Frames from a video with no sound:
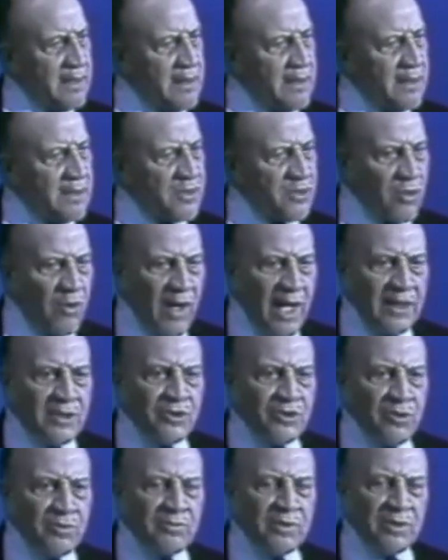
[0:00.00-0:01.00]
And so our
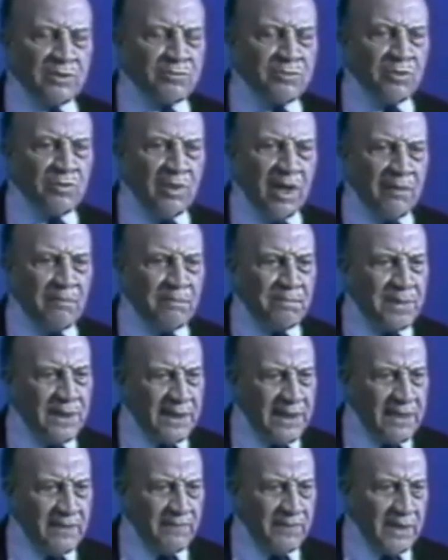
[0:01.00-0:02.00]
children grew up
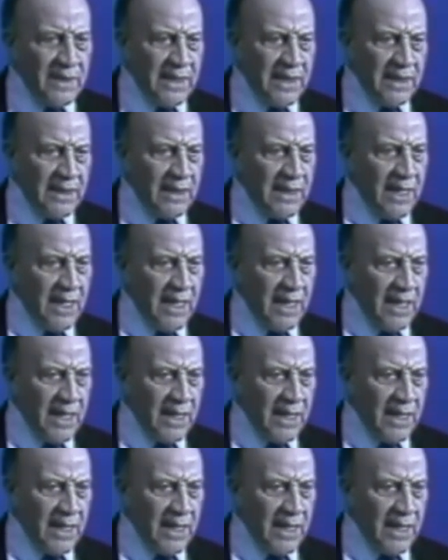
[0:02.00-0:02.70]
believing that lie.